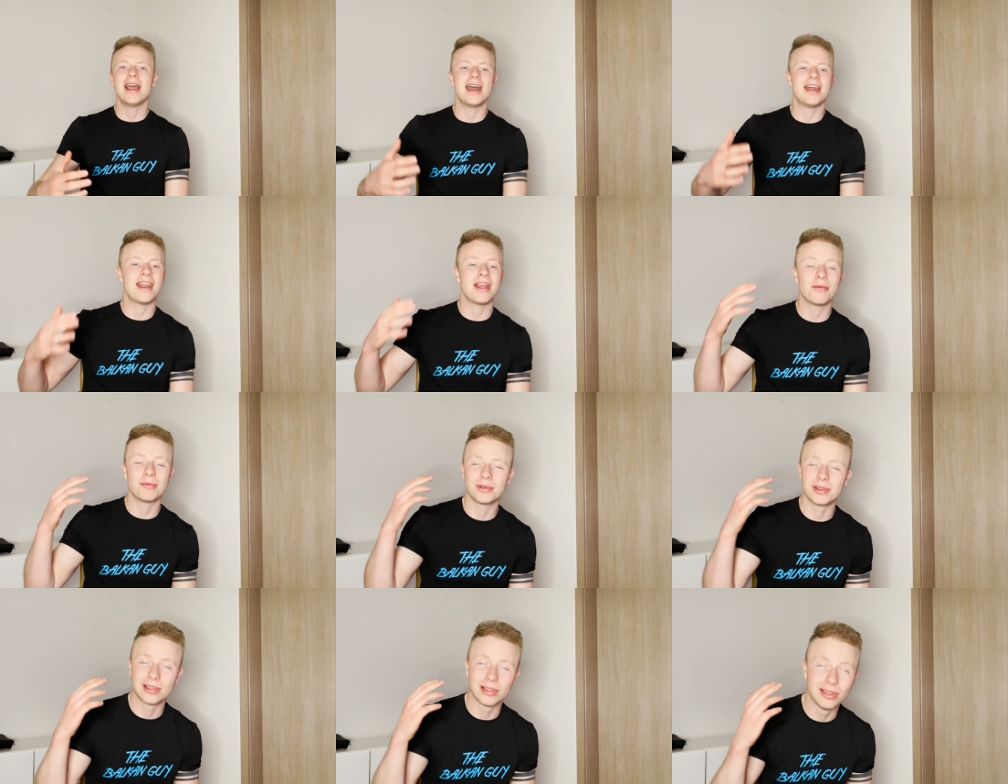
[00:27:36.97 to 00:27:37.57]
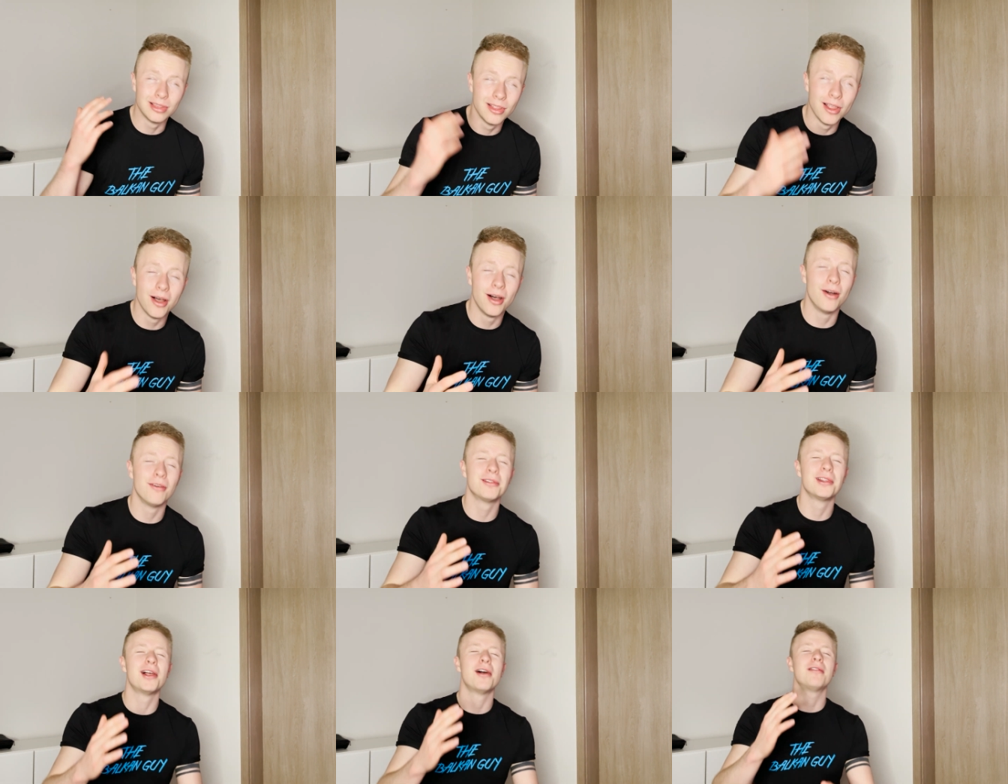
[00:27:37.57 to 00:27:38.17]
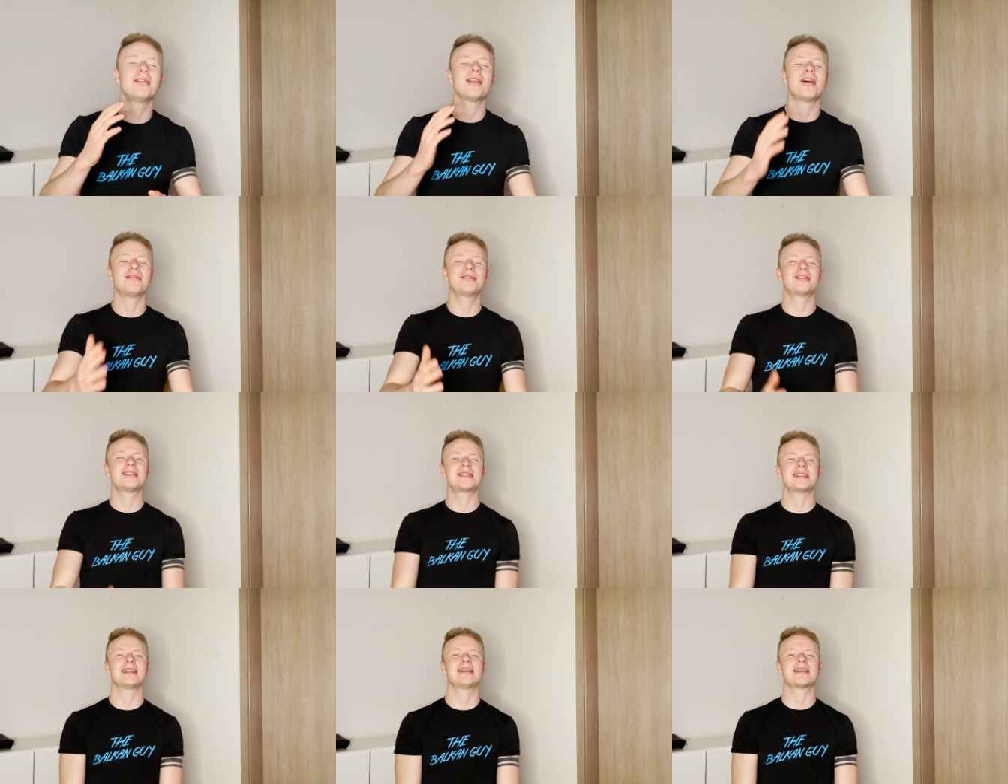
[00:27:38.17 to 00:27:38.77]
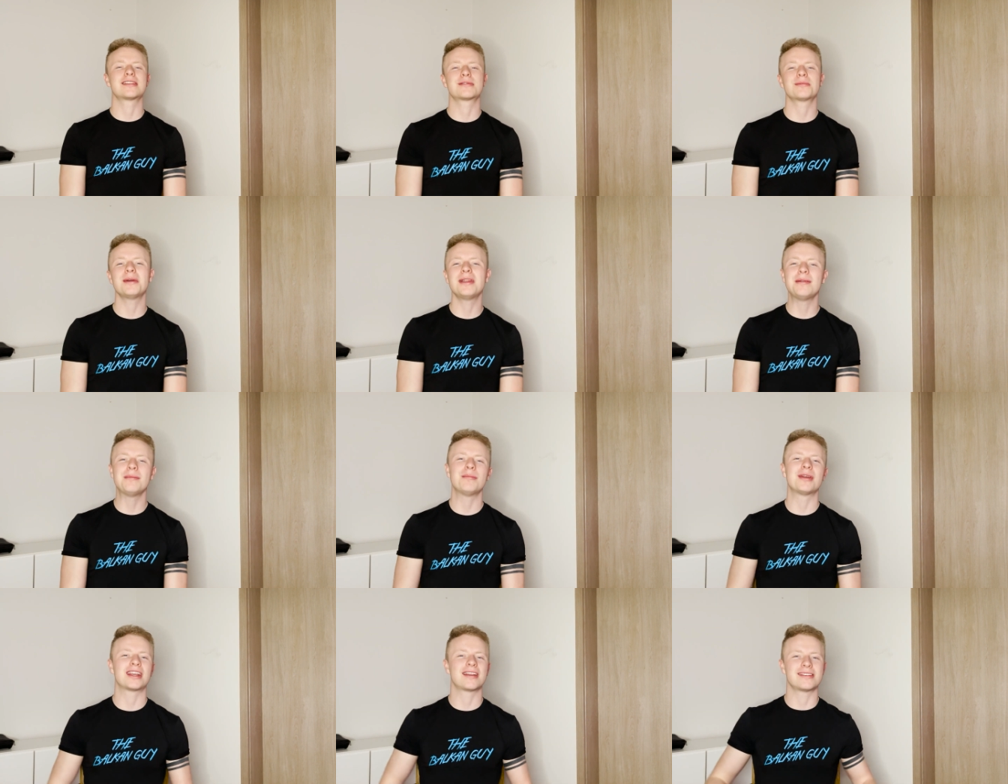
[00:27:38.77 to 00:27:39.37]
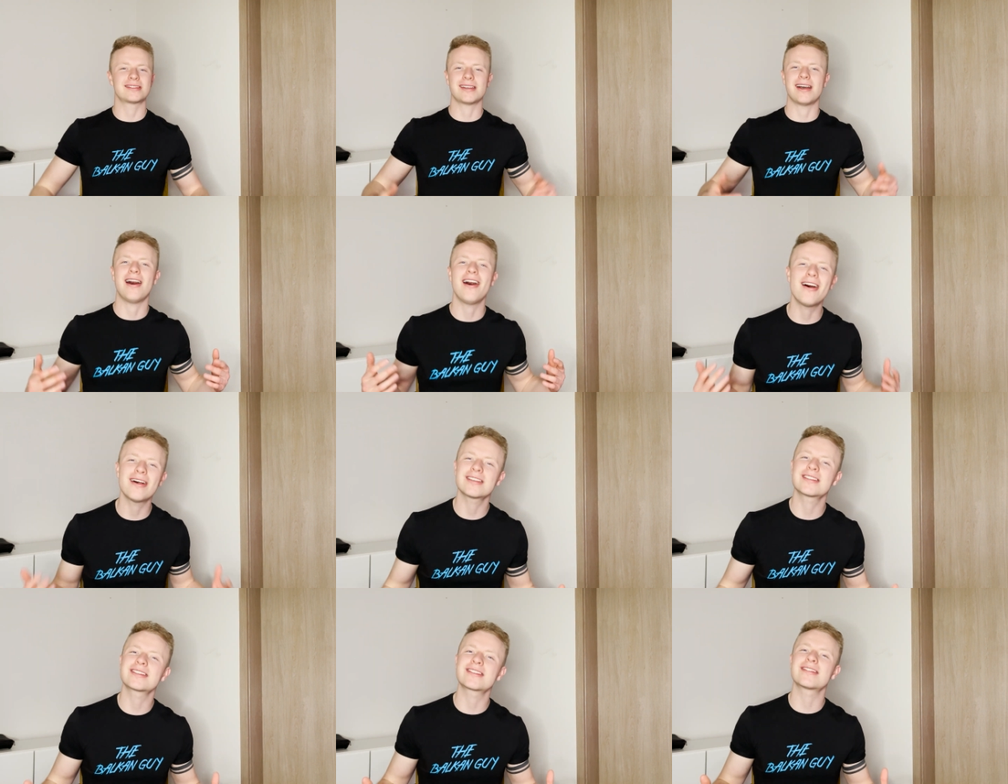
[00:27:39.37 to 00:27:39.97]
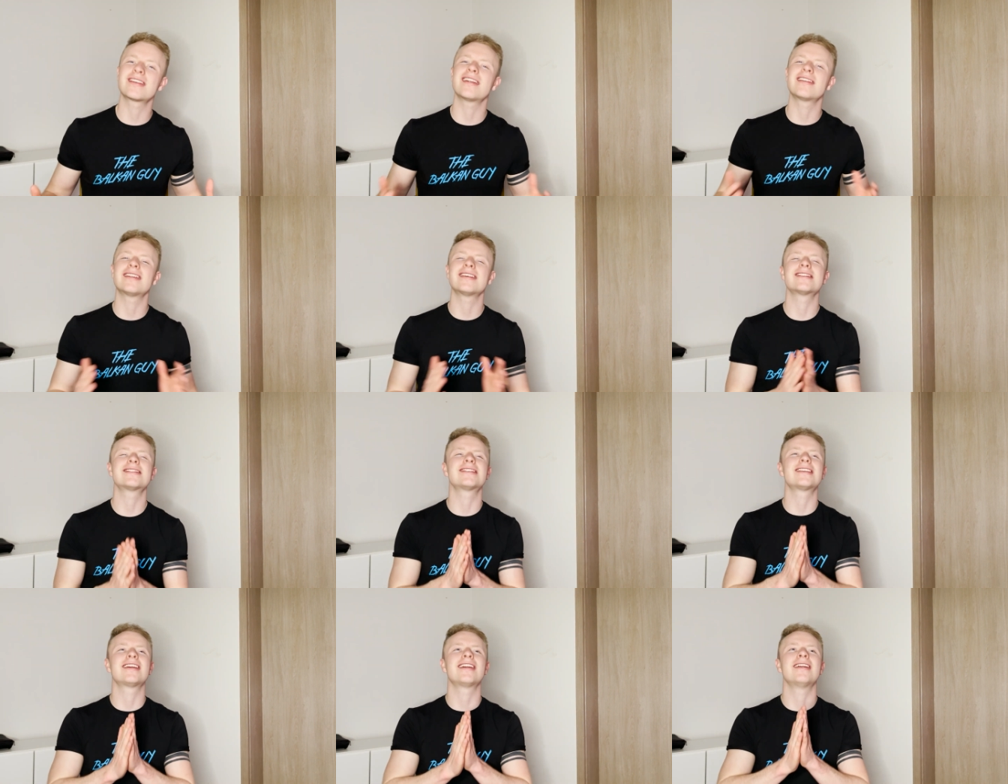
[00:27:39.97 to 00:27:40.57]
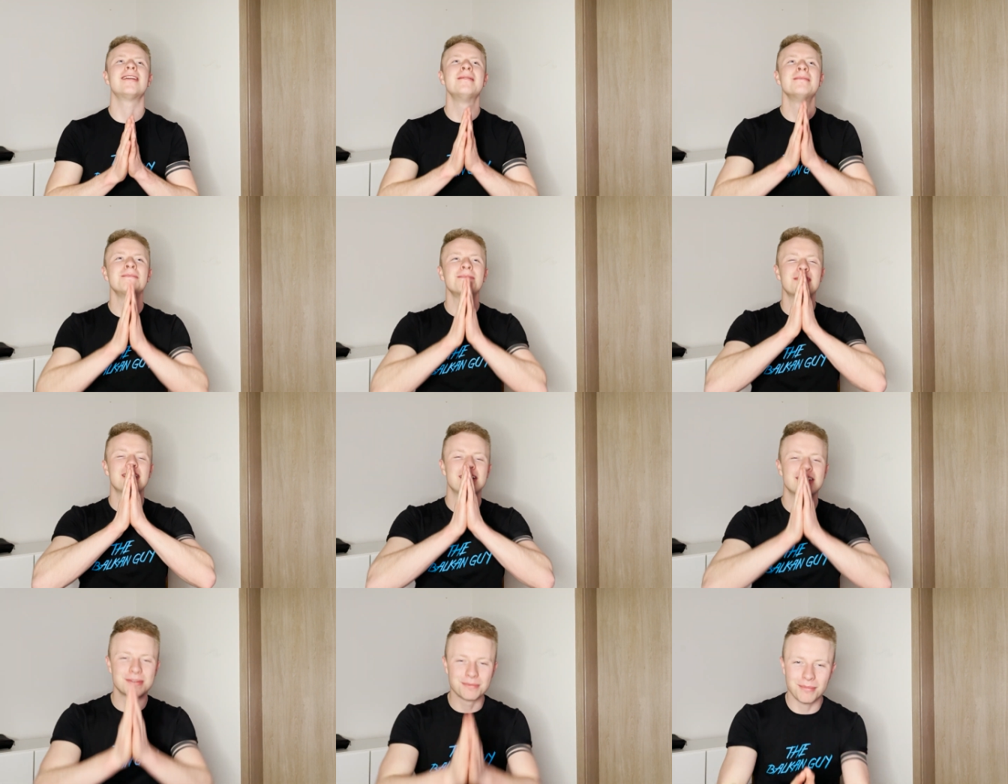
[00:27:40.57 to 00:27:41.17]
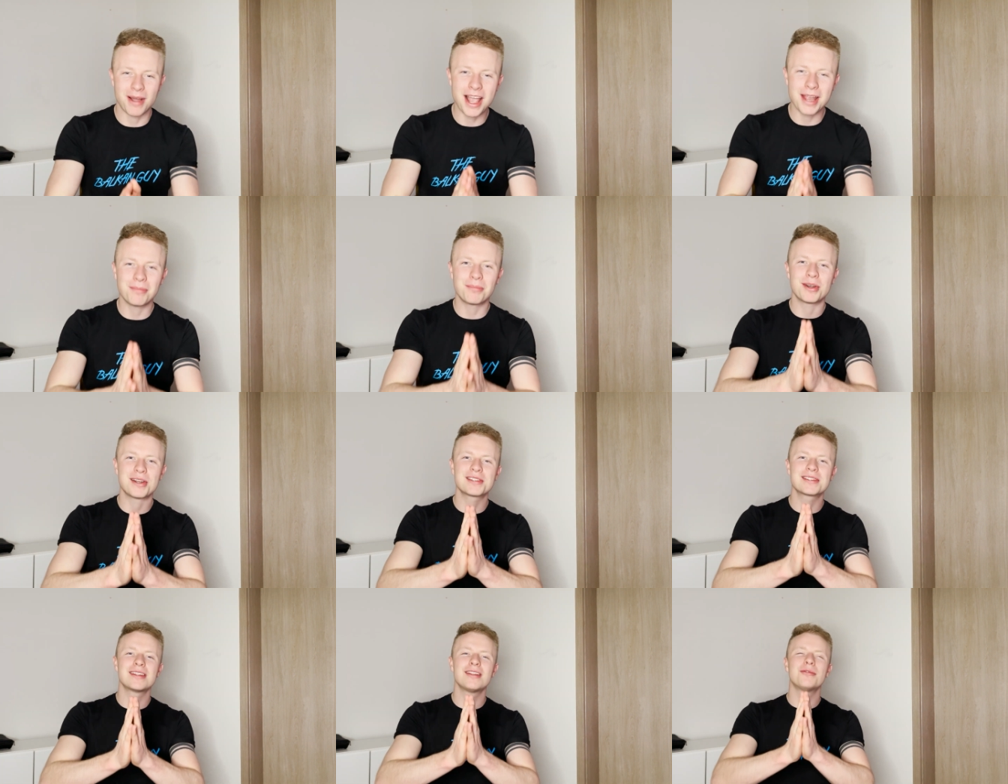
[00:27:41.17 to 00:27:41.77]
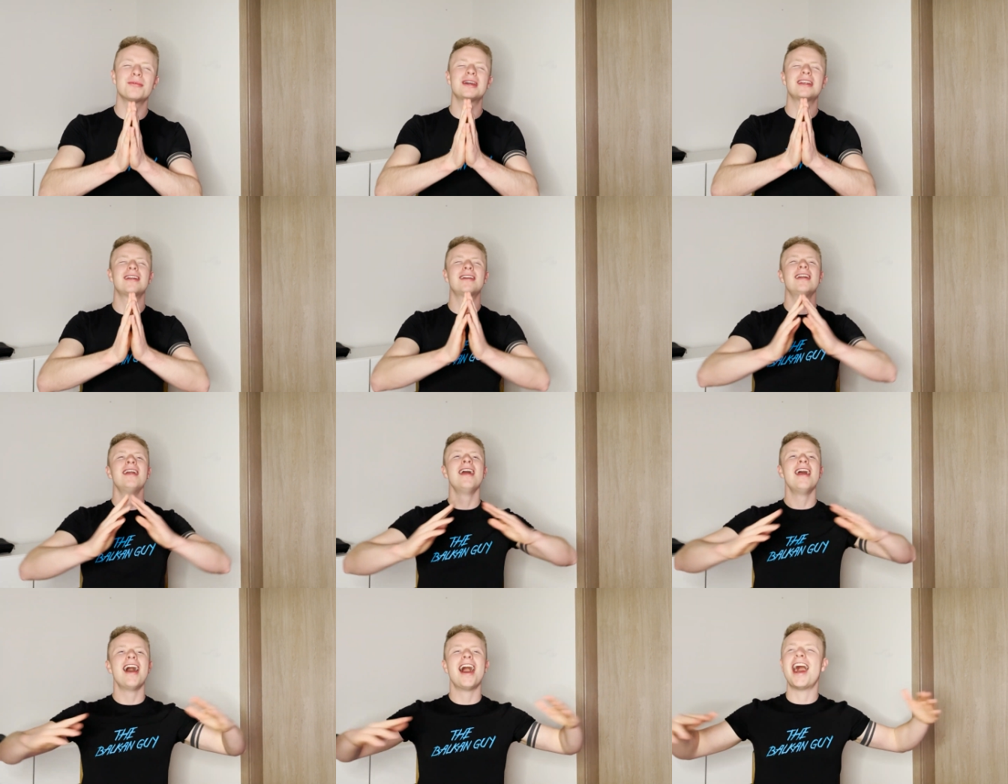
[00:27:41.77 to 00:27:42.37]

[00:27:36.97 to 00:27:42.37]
And I would love to see this win, because Austria this year is my personal winner.